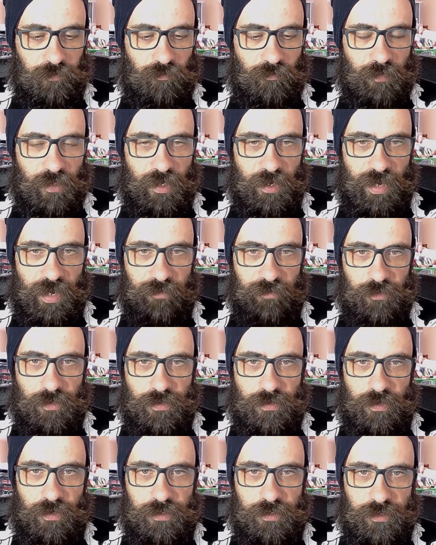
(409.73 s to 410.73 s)
I have to
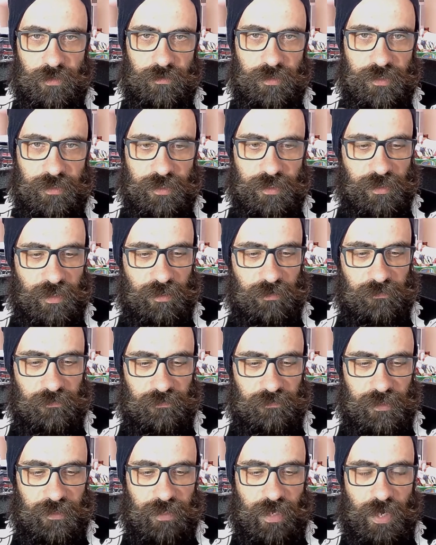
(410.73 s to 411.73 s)
30. So this is I
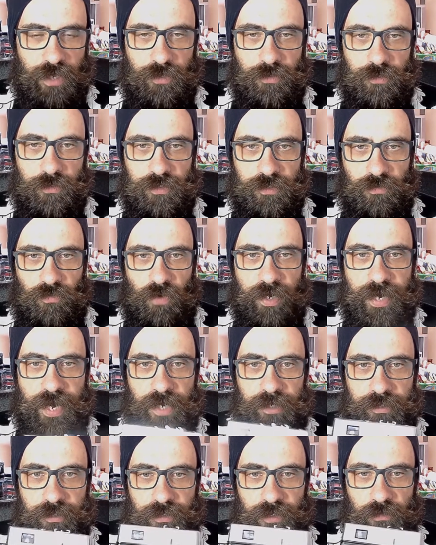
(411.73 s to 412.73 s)
used
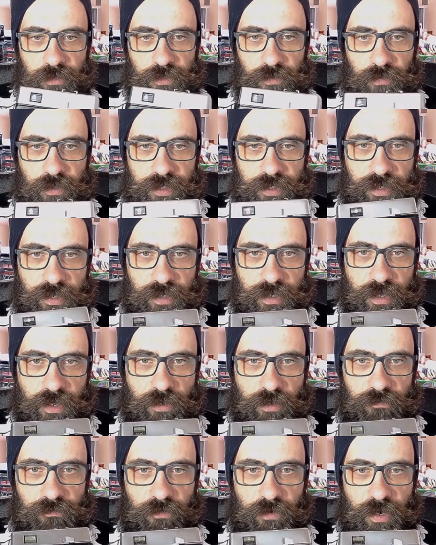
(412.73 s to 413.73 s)
Tri-X, so it was a
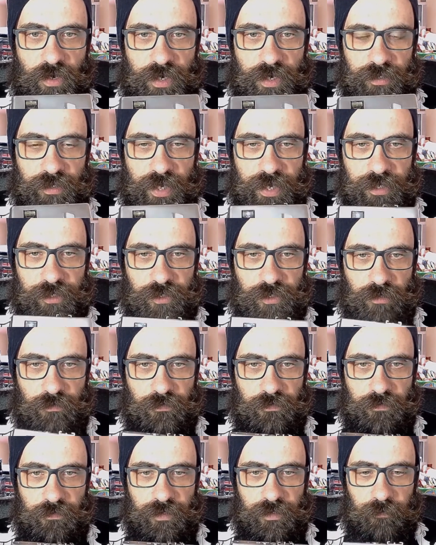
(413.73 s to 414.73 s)
400 ISO
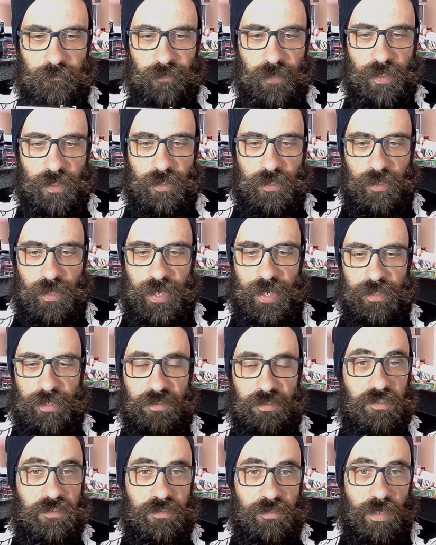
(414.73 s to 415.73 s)
film, and
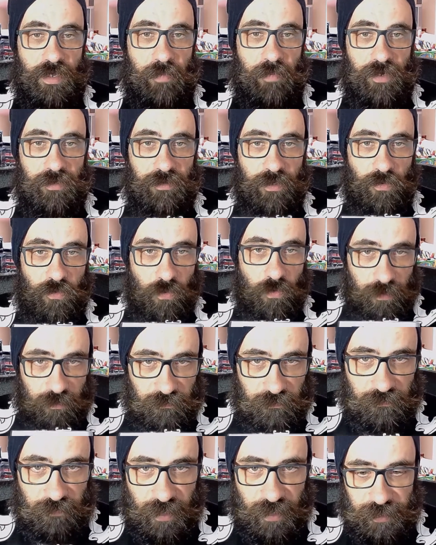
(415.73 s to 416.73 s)
this apparently worked
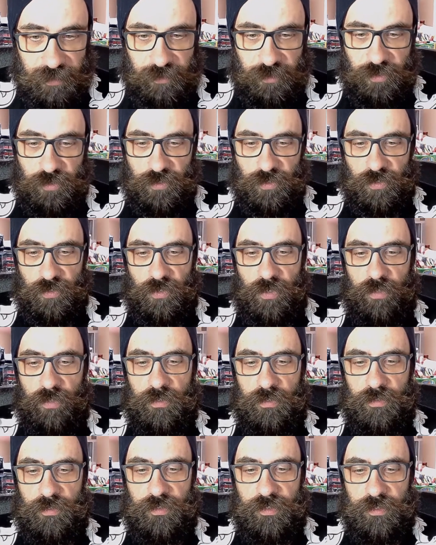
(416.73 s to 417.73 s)
fine. So on
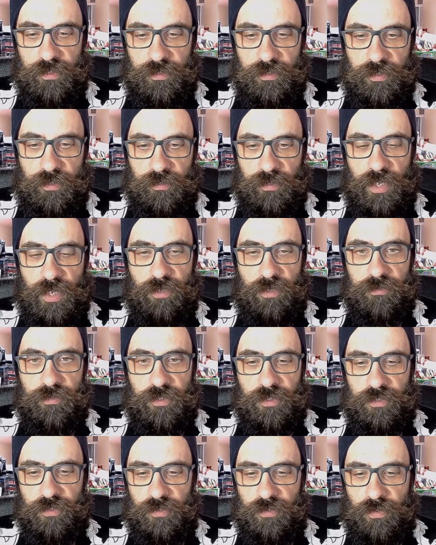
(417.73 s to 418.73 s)
the cloud
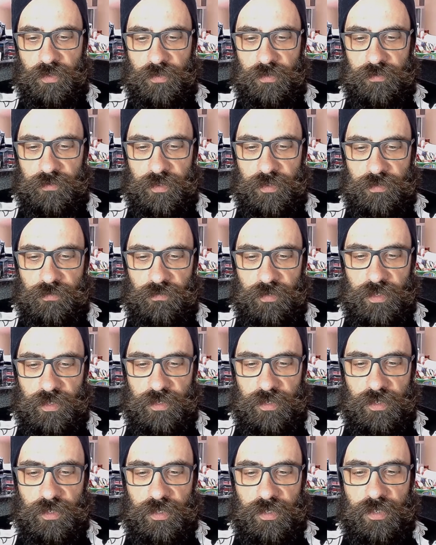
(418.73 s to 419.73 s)
it's on
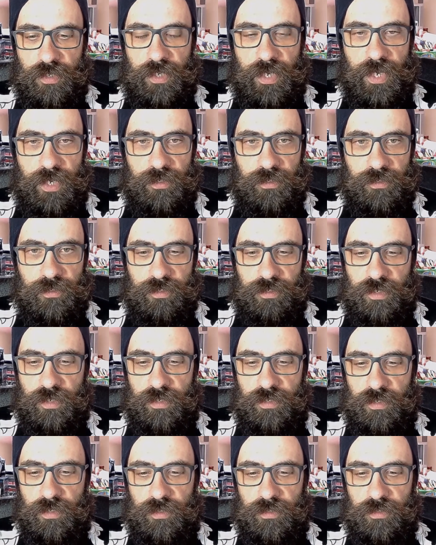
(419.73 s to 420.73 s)
33 and the
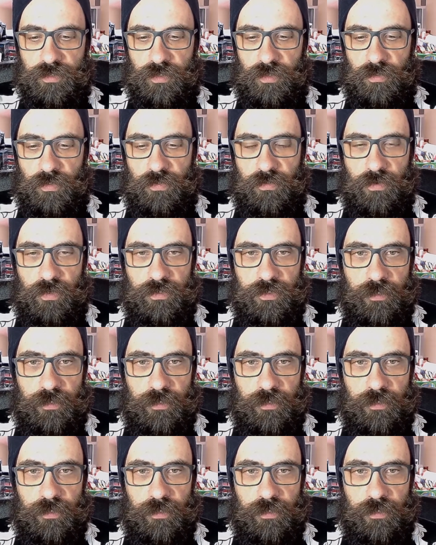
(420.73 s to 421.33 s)
sun it's on 30,